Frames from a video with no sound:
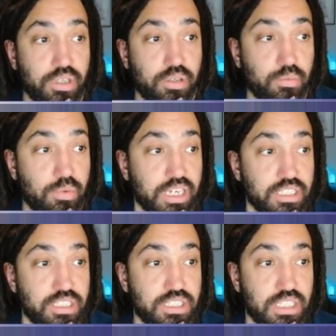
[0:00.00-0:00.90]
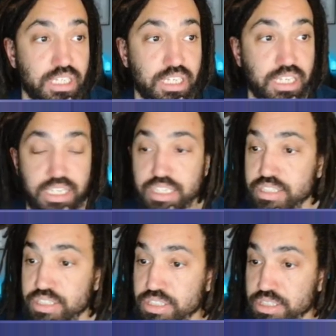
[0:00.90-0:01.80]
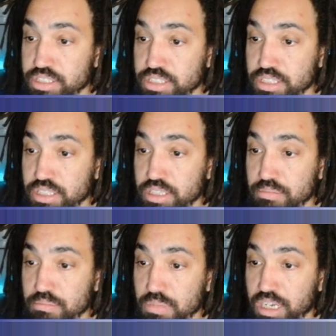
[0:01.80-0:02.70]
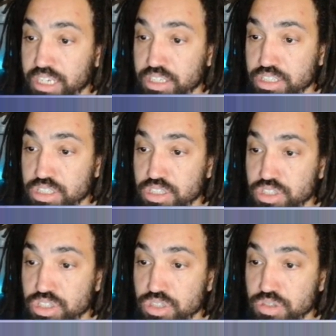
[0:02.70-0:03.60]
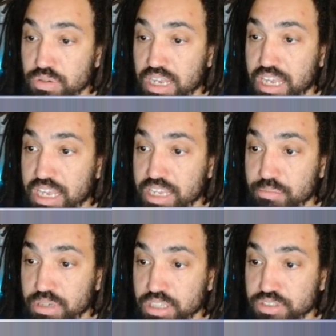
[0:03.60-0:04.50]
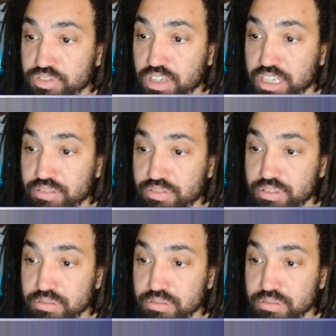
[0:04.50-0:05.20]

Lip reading: which is minus 2a plus 5.